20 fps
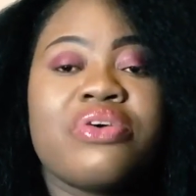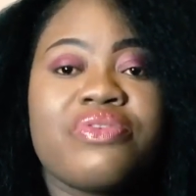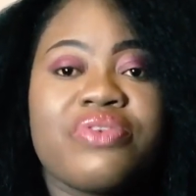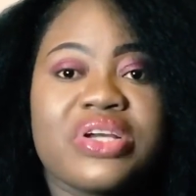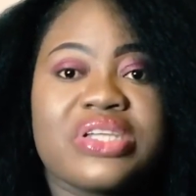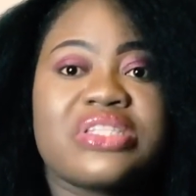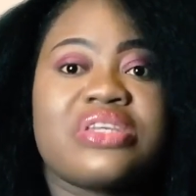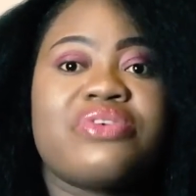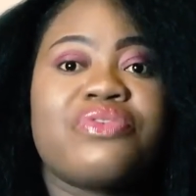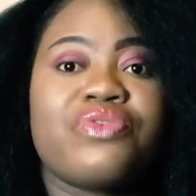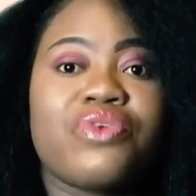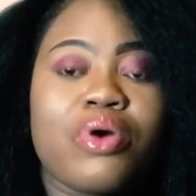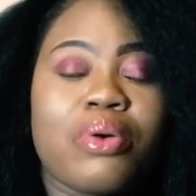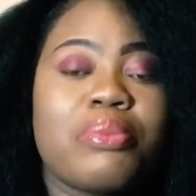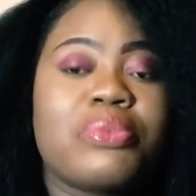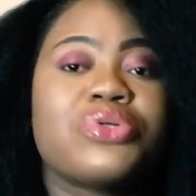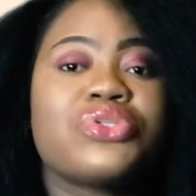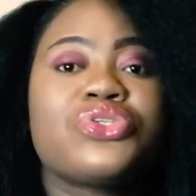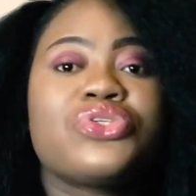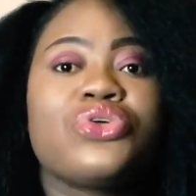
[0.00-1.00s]
First and
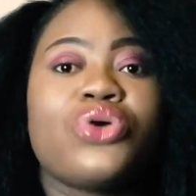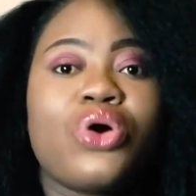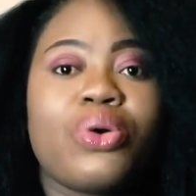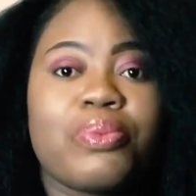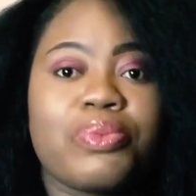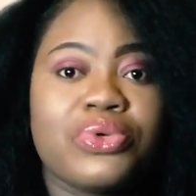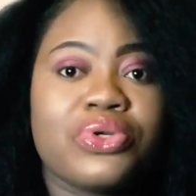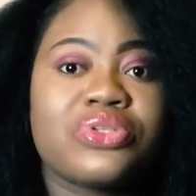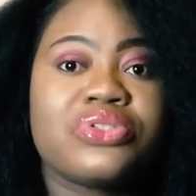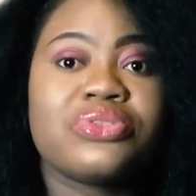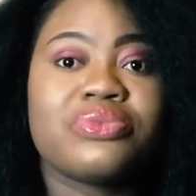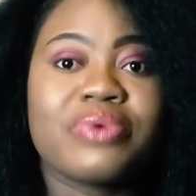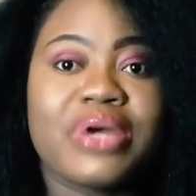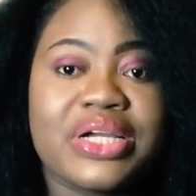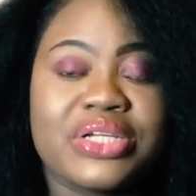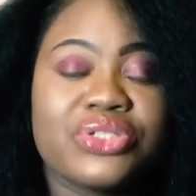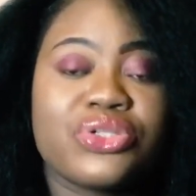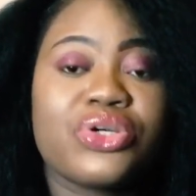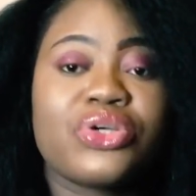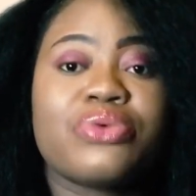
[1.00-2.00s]
foremost, you upload the
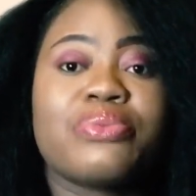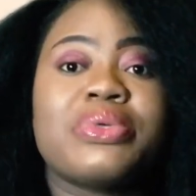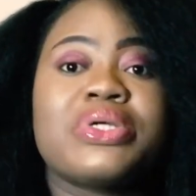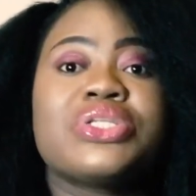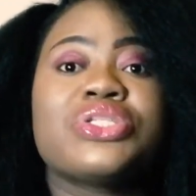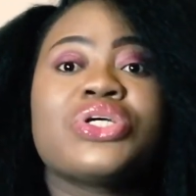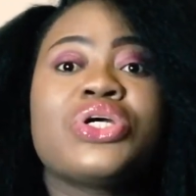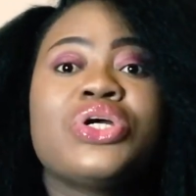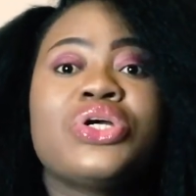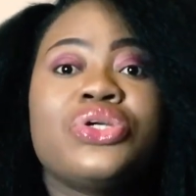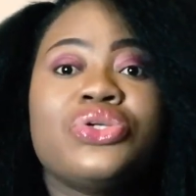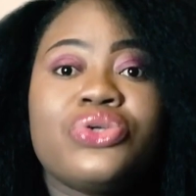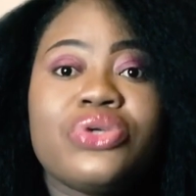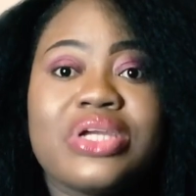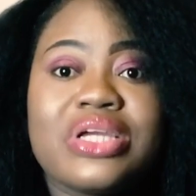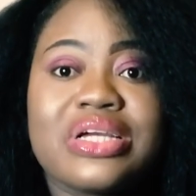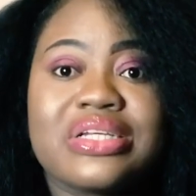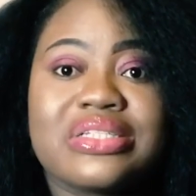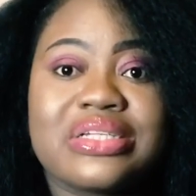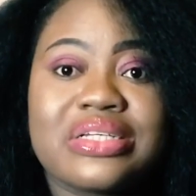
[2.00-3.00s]
right documents, you
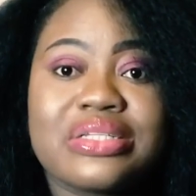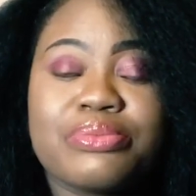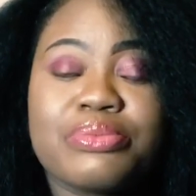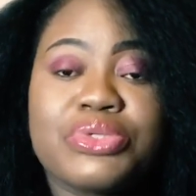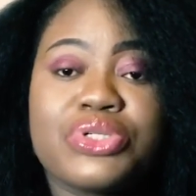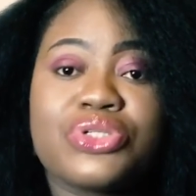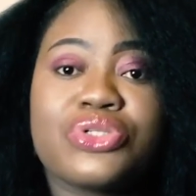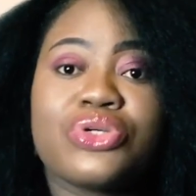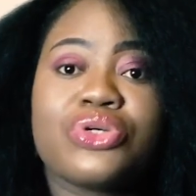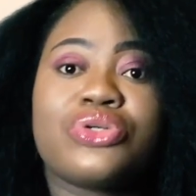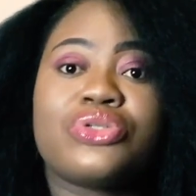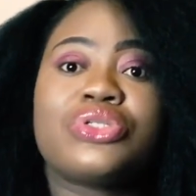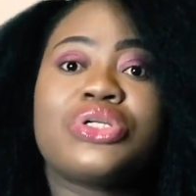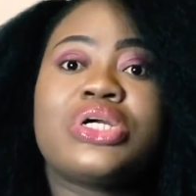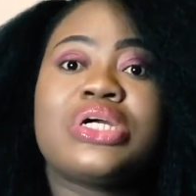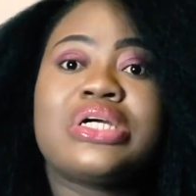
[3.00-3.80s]
get admission,